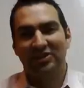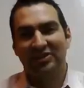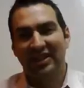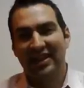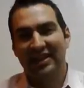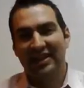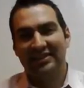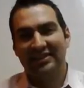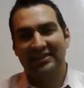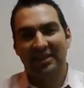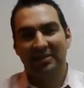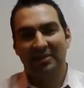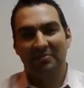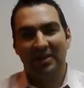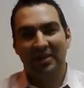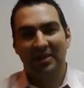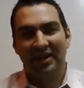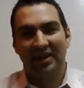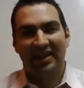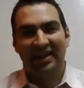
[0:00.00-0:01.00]
to
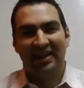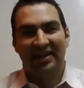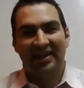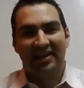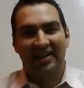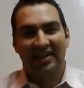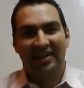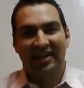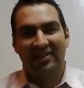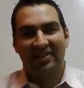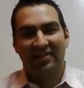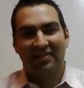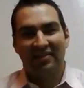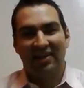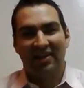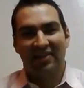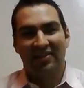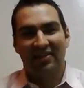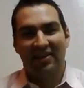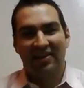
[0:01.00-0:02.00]
ASM in
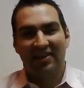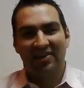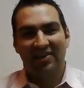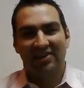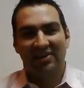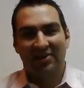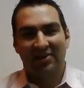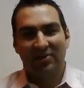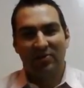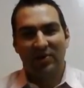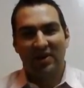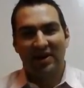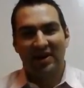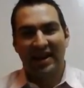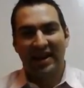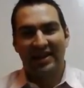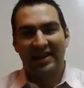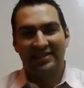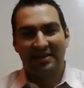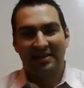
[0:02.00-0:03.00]
the earlier one,
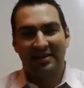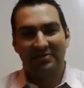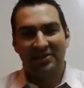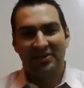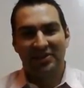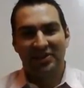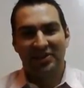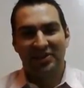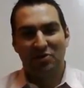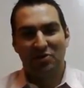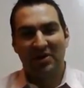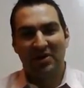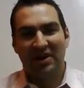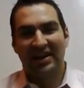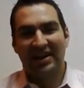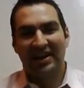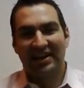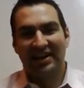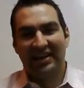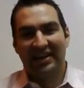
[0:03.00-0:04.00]
ASM2,
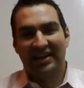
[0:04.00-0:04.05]
but